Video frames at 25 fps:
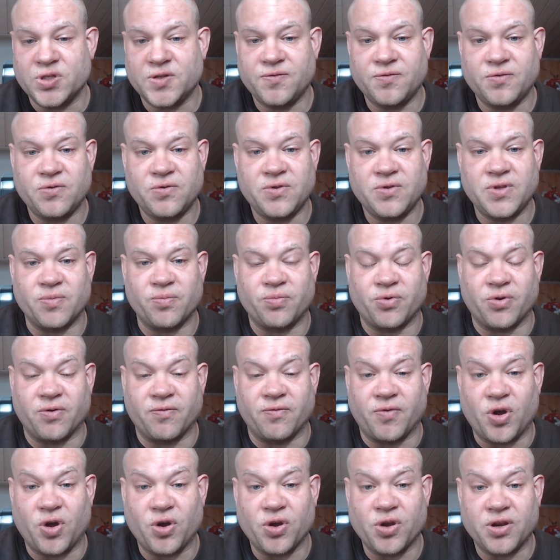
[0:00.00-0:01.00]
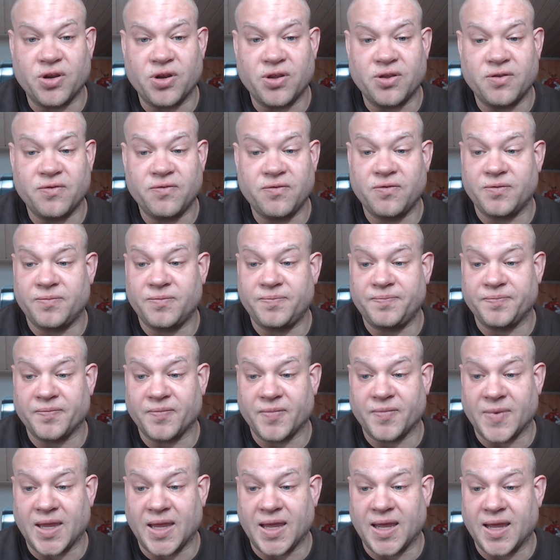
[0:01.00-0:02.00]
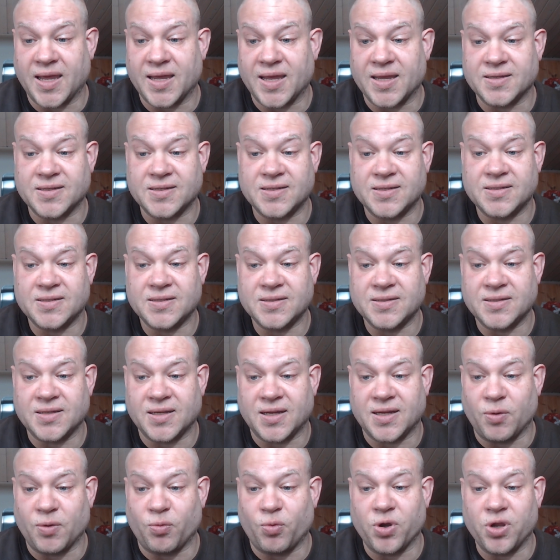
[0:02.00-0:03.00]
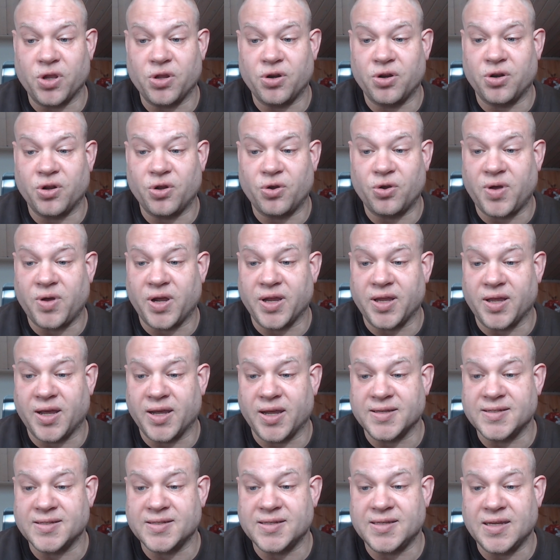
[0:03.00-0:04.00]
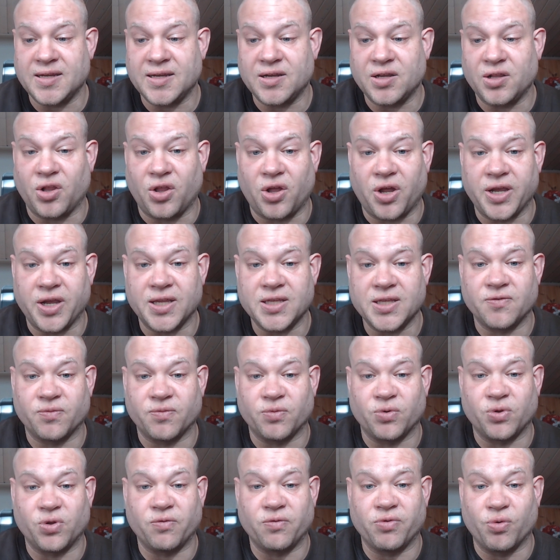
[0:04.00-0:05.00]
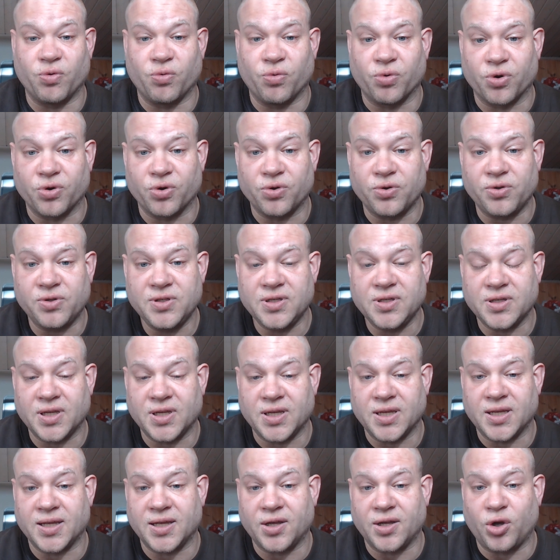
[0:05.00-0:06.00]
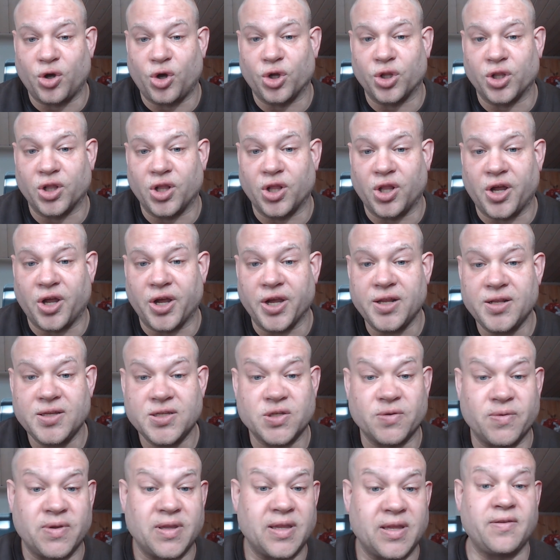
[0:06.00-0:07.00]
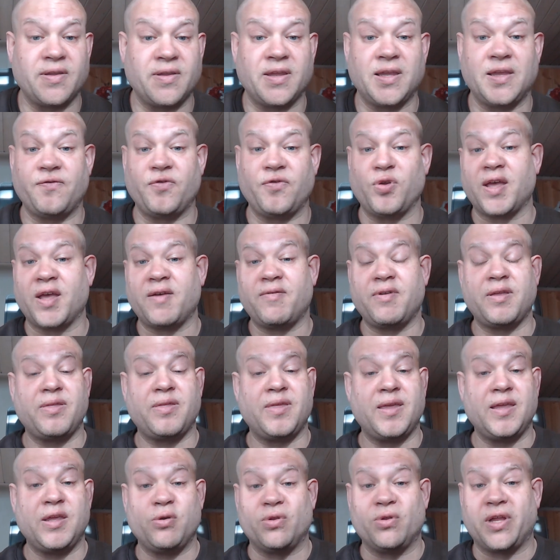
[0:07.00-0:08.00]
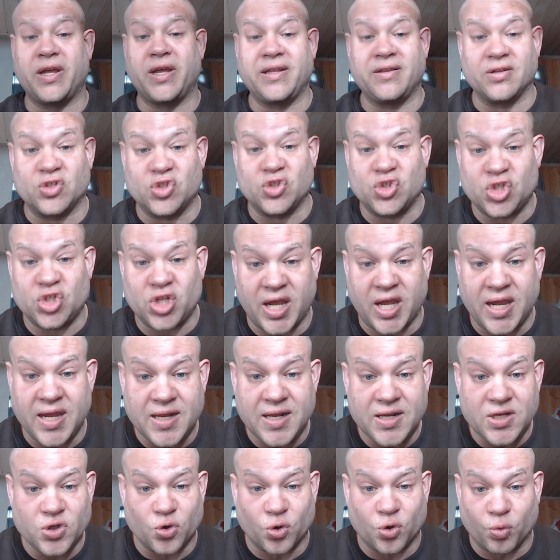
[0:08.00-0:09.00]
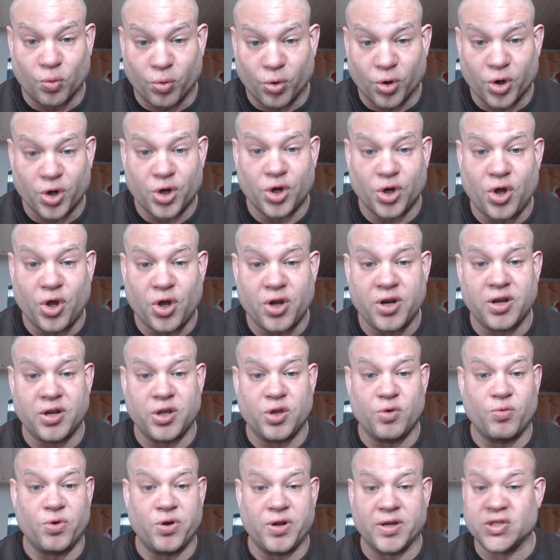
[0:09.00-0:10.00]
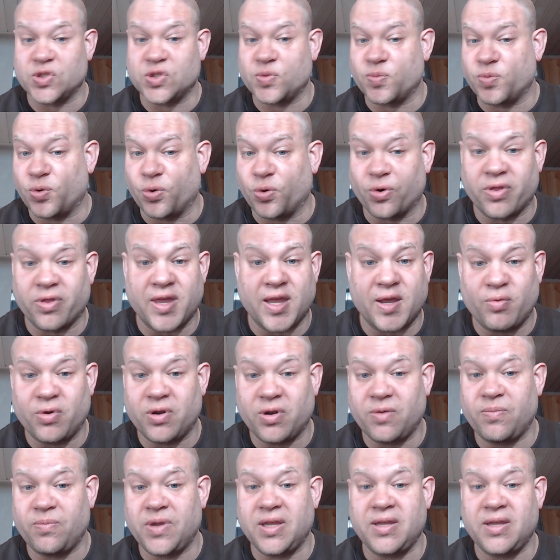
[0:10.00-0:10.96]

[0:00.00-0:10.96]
and provocative. As I want you to know, I see clients from all over the world online. So if you have anything you'd like to change or work on and you want to explore that with me,